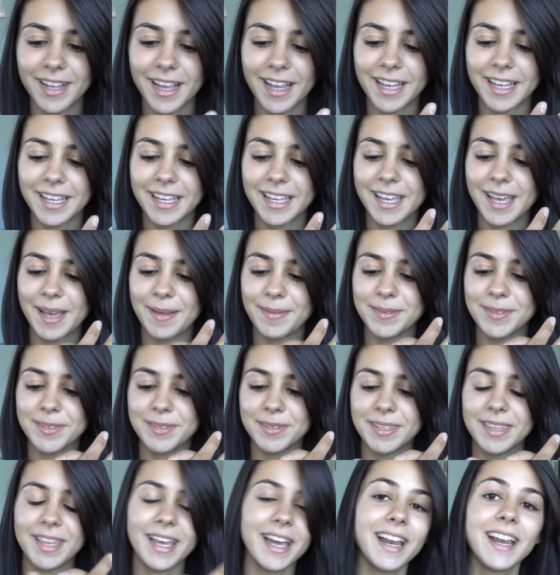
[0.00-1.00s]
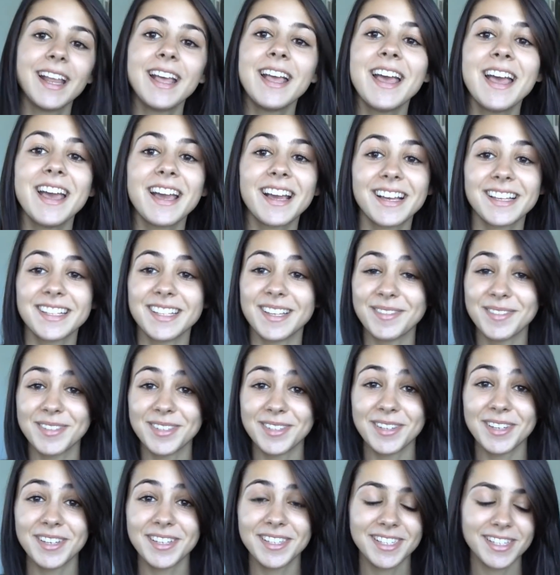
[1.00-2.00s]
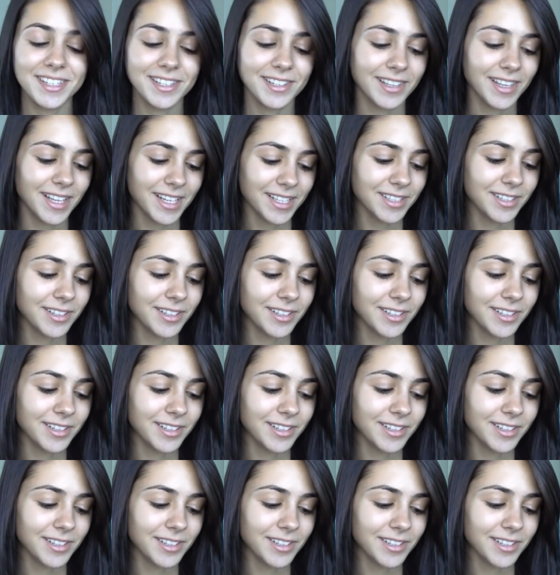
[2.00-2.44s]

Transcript: I kept doing that because I'm so used to doing that.